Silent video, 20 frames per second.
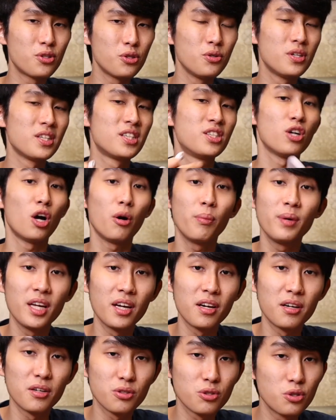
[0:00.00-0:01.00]
to the Xiaomi
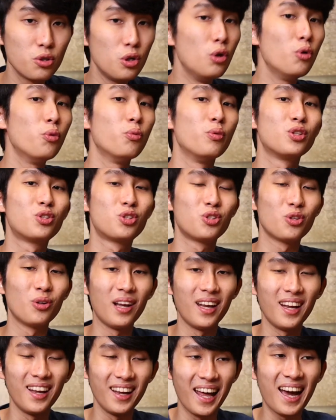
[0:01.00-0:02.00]
Air 2, which
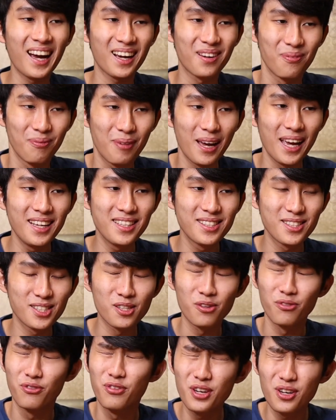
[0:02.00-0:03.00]
lack bass,
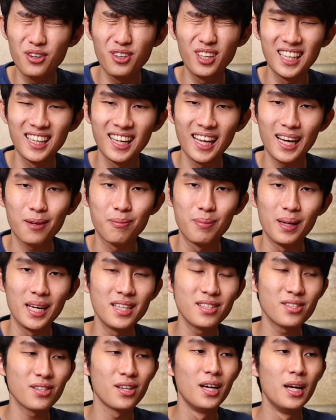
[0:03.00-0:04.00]
severely lack
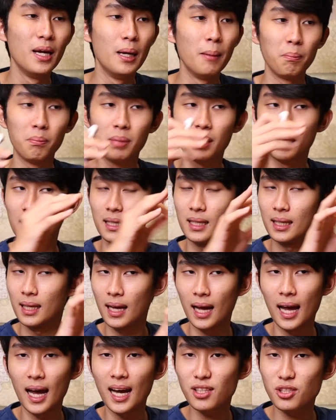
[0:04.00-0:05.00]
bass, but
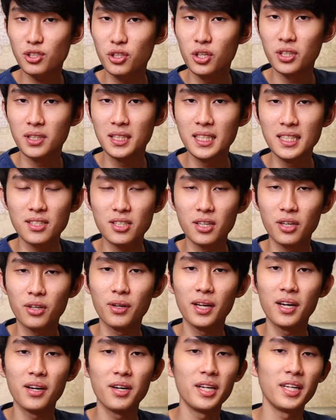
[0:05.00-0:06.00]
has good detail
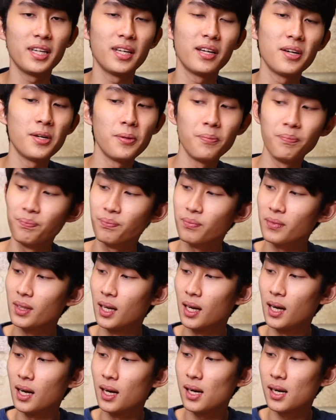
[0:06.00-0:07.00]
clarity there.
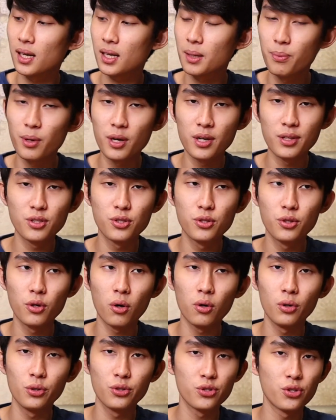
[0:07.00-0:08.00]
Compared to
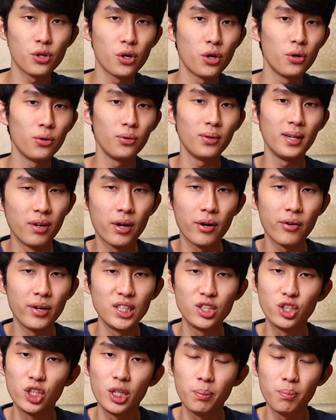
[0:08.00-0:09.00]
also
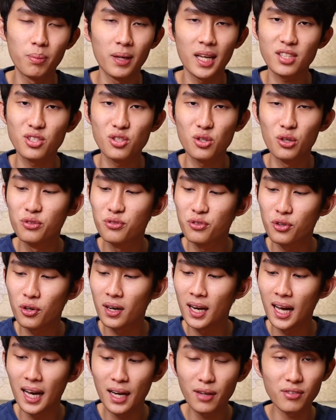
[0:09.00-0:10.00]
very cheap Plextone for
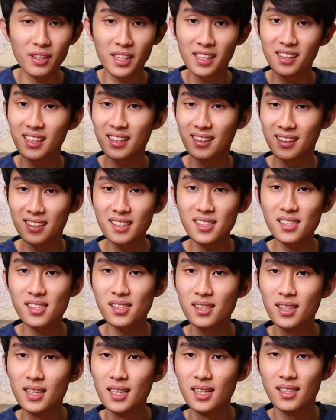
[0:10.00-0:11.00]
Life, I think
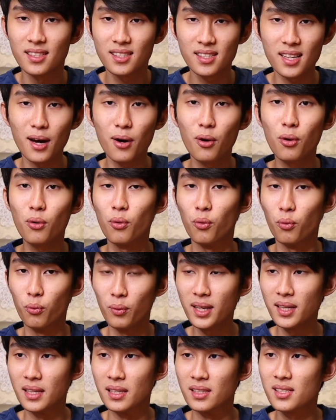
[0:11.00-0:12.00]
this sound
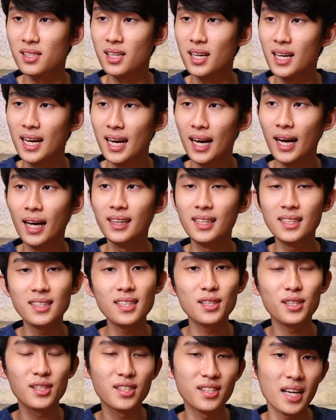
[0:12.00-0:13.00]
wins. And this
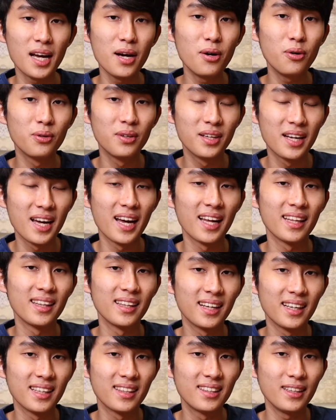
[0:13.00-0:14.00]
is a sound that
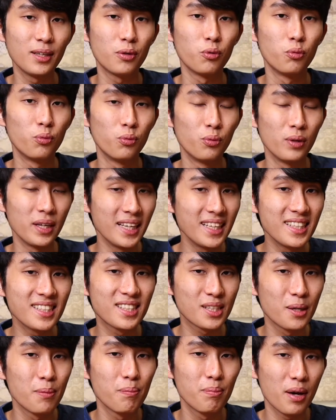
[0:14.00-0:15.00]
I think
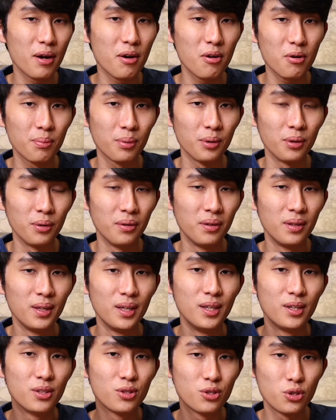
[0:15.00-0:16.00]
is comparable
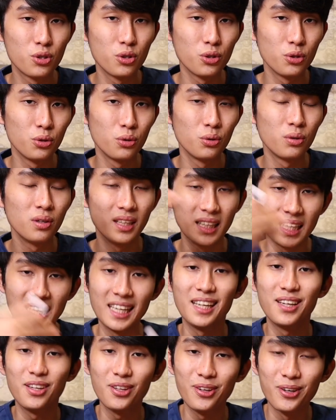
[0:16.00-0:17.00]
to the
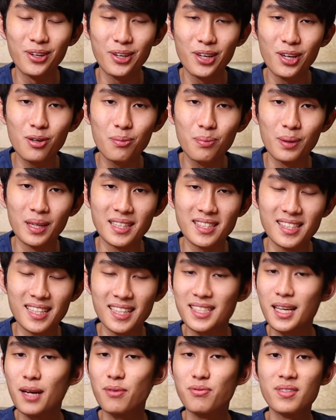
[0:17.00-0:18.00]
in-ear earbuds.
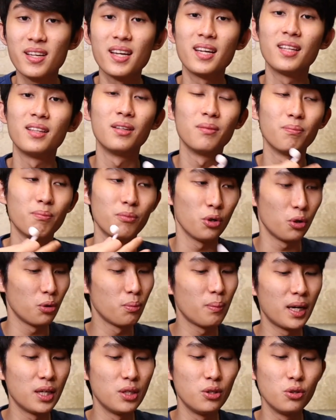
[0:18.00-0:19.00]
As I've said, on
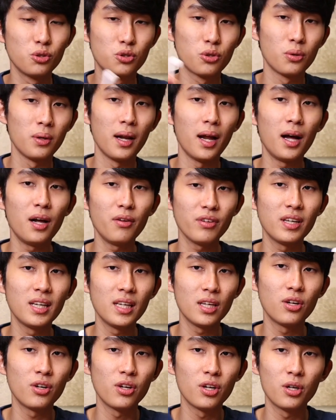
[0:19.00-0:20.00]
my usual
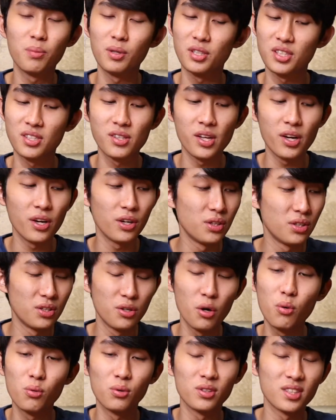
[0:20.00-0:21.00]
half-in-ear earbuds, they
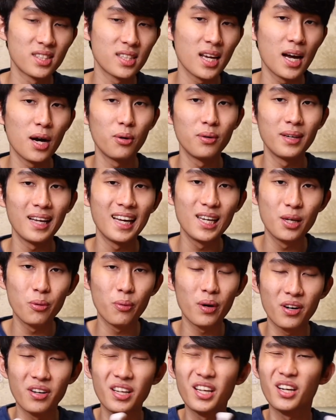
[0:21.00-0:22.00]
don't sound
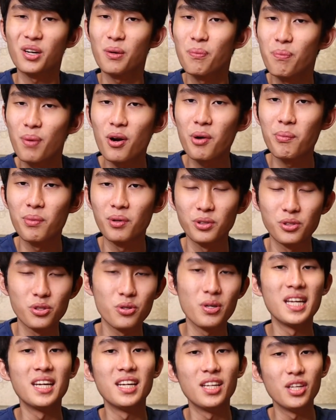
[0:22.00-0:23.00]
anywhere near comparable
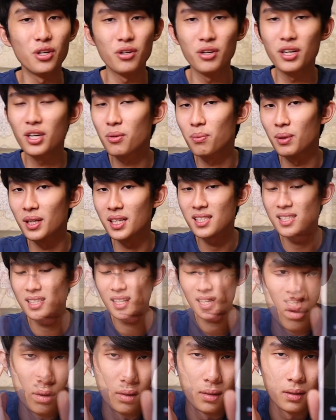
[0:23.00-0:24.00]
to in-ear
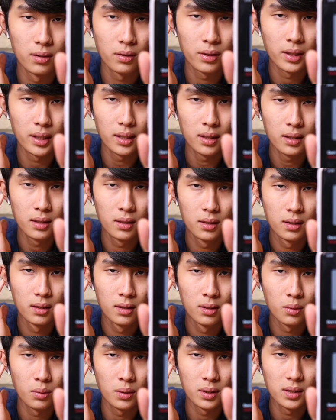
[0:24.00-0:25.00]
earbuds. Okay,
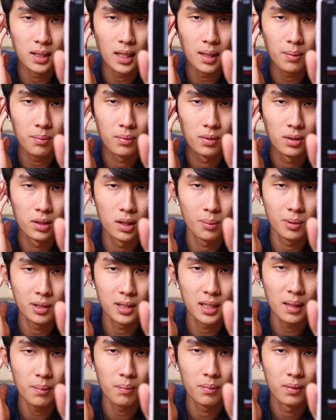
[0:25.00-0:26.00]
one tap, double
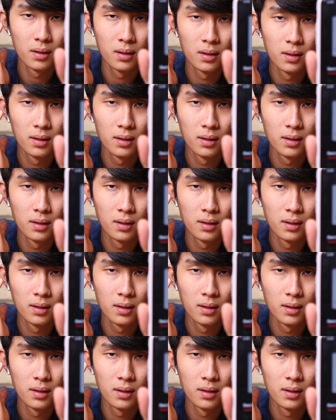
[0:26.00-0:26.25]
tap.